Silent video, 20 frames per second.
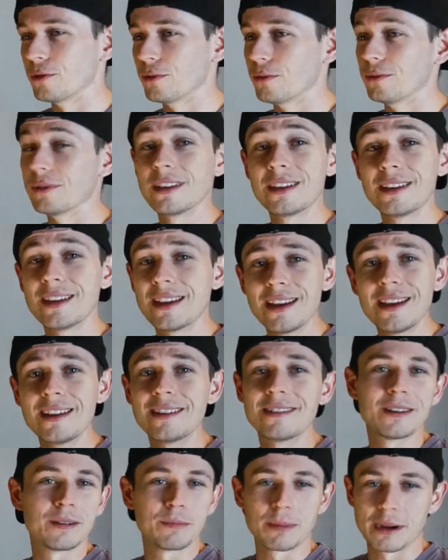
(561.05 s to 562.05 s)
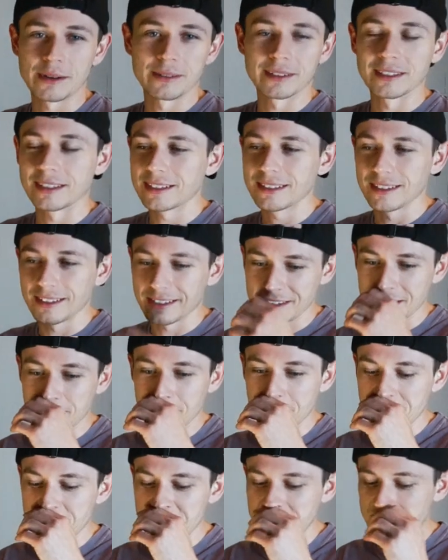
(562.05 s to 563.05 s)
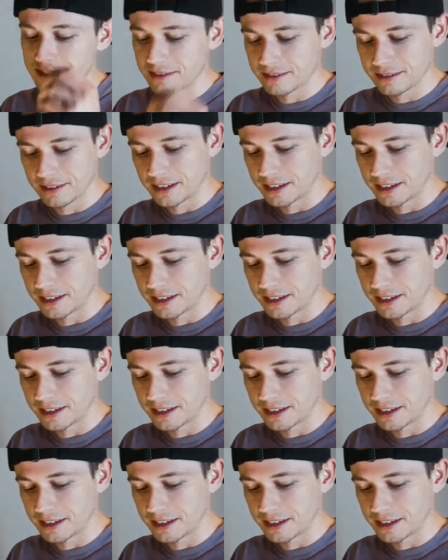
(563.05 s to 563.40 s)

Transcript: to the heat, apparently summer heat.